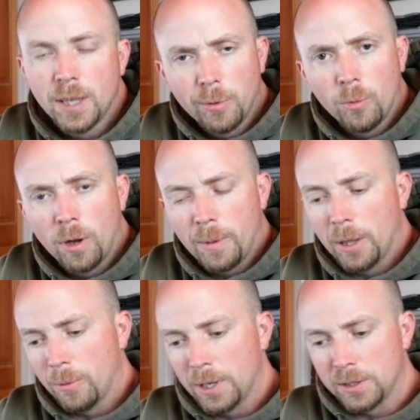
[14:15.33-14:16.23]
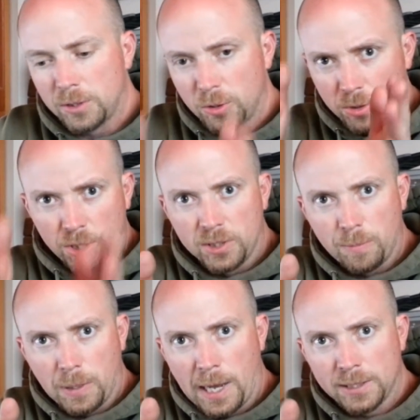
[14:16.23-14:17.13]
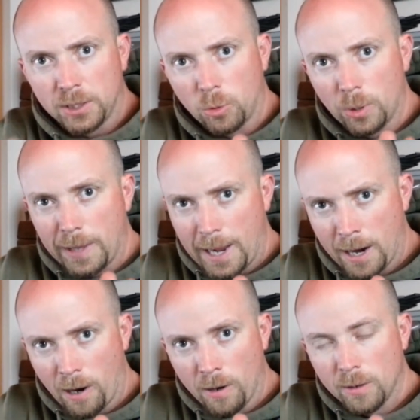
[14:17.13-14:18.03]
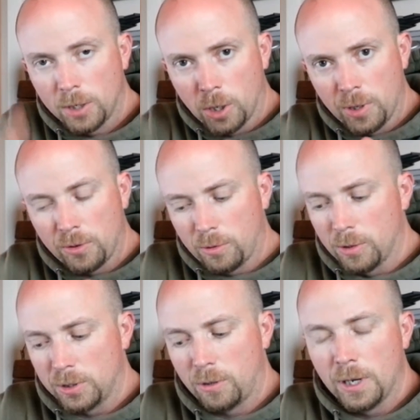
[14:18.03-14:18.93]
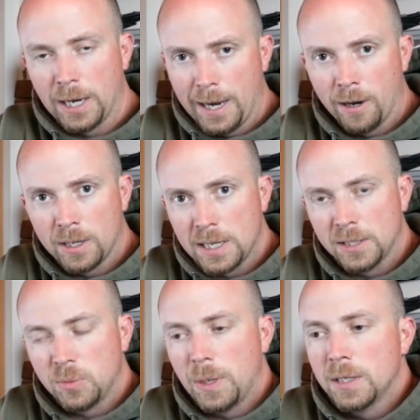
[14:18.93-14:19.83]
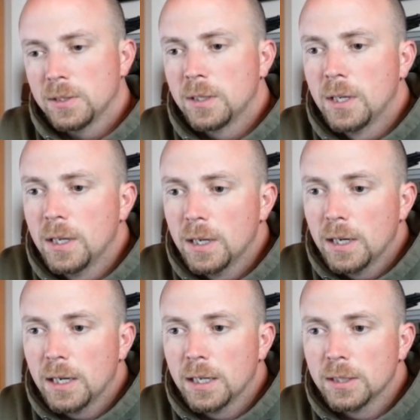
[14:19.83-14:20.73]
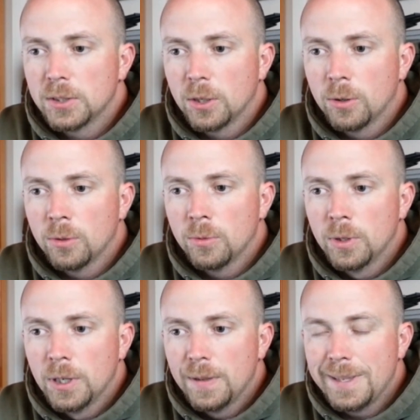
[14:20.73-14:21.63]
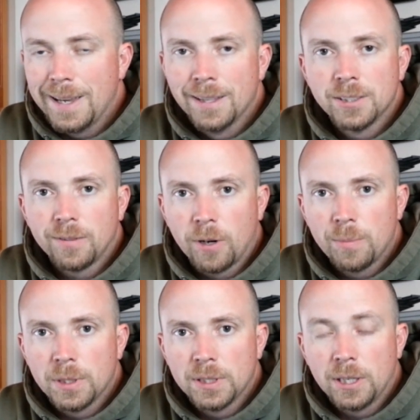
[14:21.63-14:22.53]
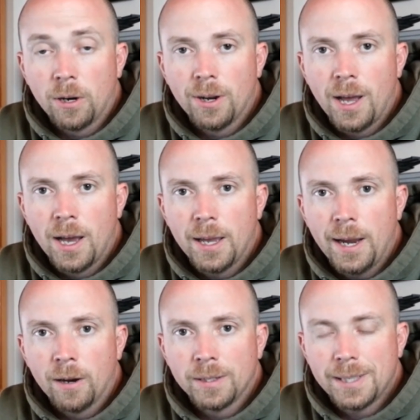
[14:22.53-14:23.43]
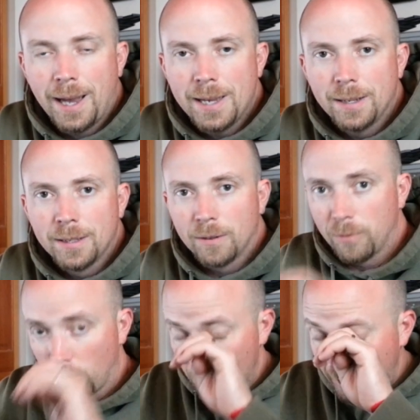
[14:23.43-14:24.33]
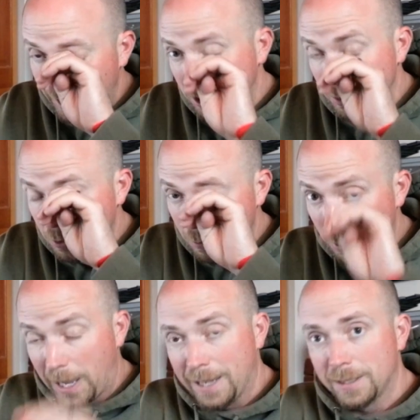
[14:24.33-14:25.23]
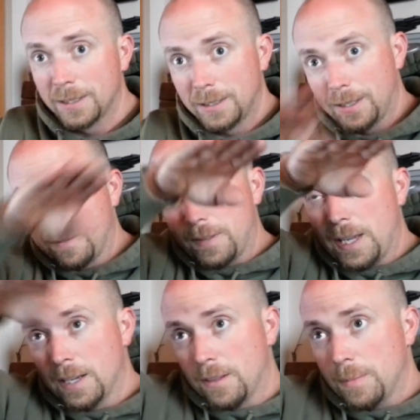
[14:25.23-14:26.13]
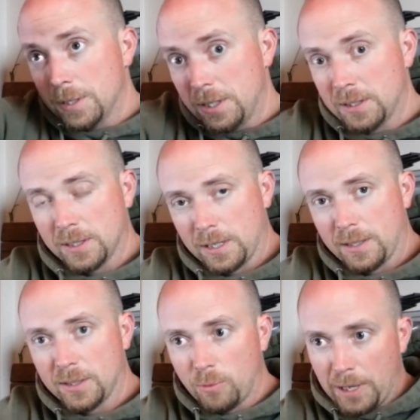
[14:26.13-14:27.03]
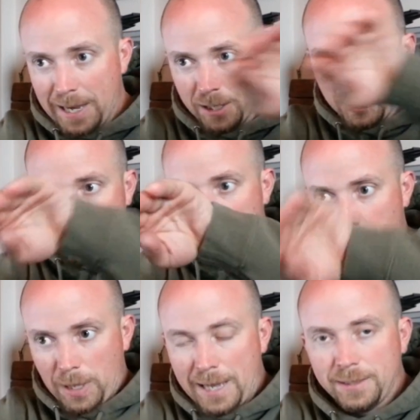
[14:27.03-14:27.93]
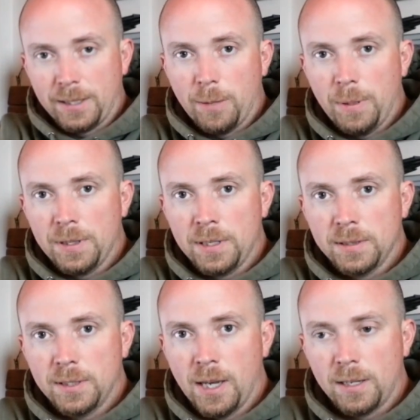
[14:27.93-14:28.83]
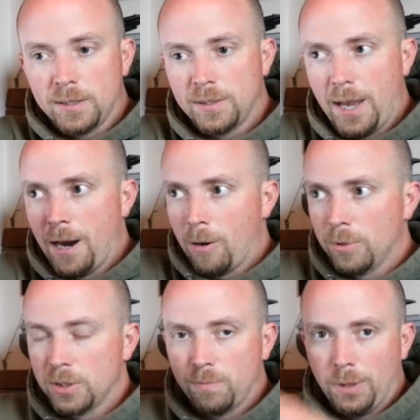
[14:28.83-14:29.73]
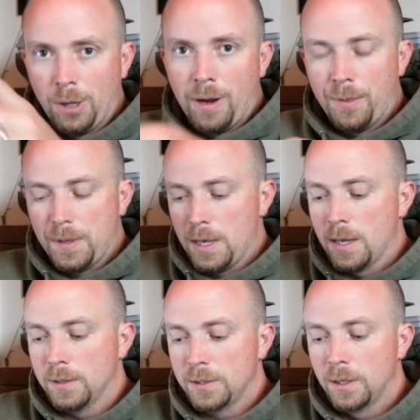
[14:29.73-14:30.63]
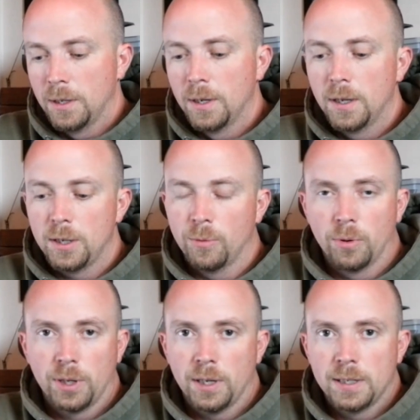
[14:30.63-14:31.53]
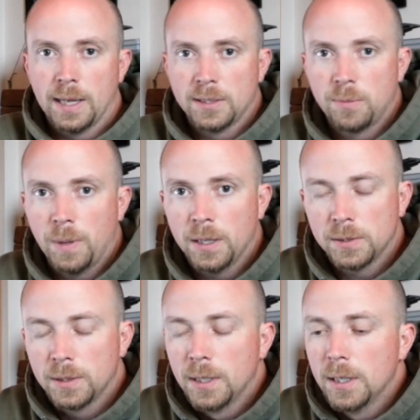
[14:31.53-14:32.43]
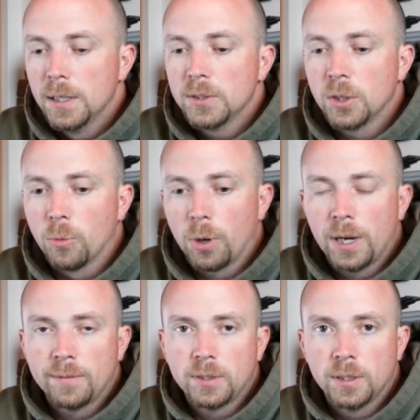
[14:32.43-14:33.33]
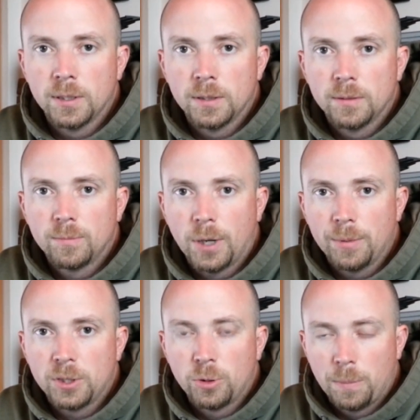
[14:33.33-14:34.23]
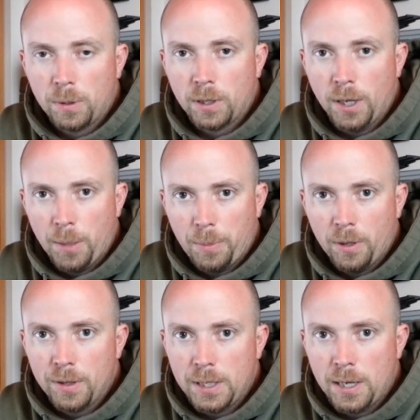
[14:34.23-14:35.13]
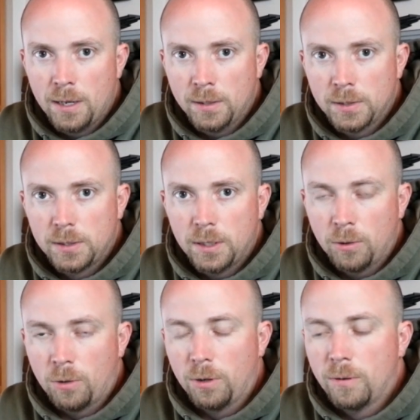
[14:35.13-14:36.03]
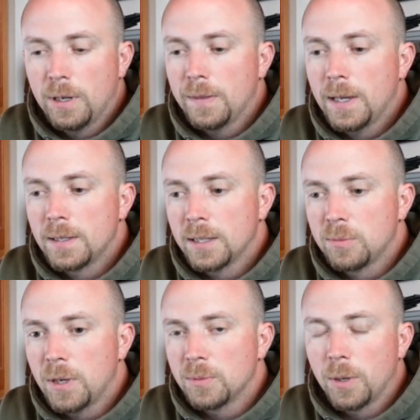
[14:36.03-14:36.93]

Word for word: Double wall, by the way, is two sheets of plastic with air going through it to create an air dead space. Uh, so the ends of our building are not airtight, therefore we can't just put plat. If the end of the building is like this, we can't just put plastic up on the inside because the air will just blow out the ends. You won't get a dead space. So we're going to have to probably triple it up on the ends in order to create that dead space.